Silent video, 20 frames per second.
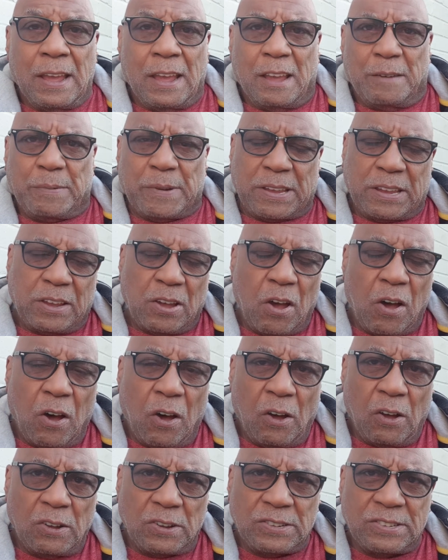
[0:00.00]

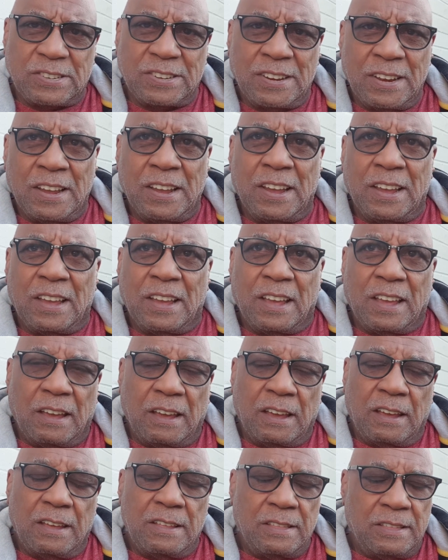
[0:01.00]
because
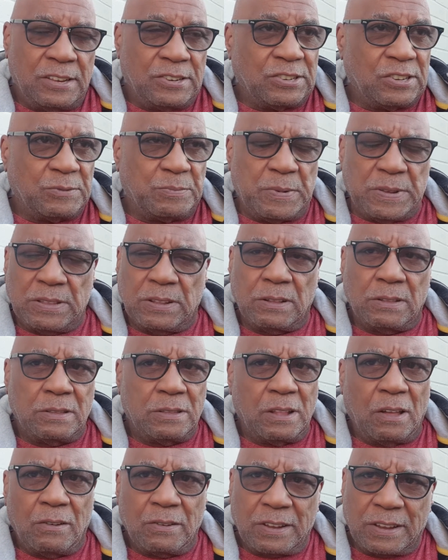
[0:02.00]
this has been the
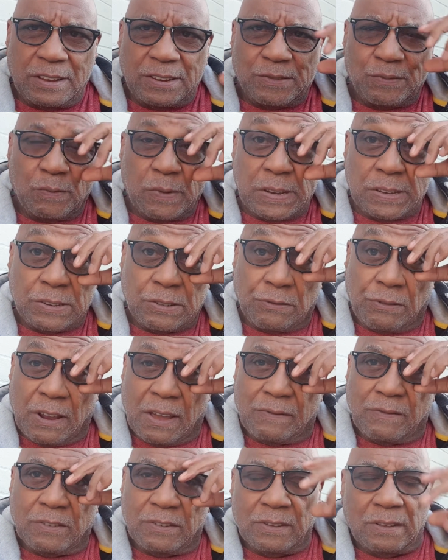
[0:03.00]
longest winter
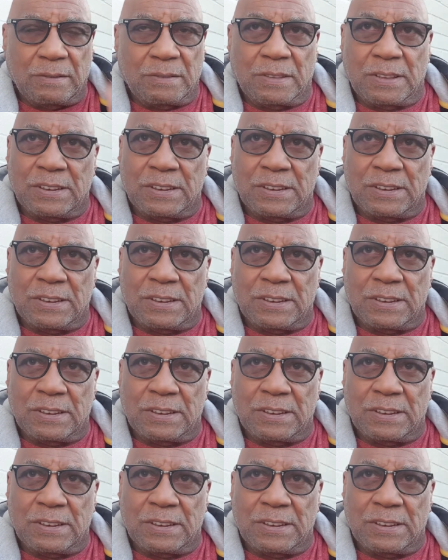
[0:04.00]
ever.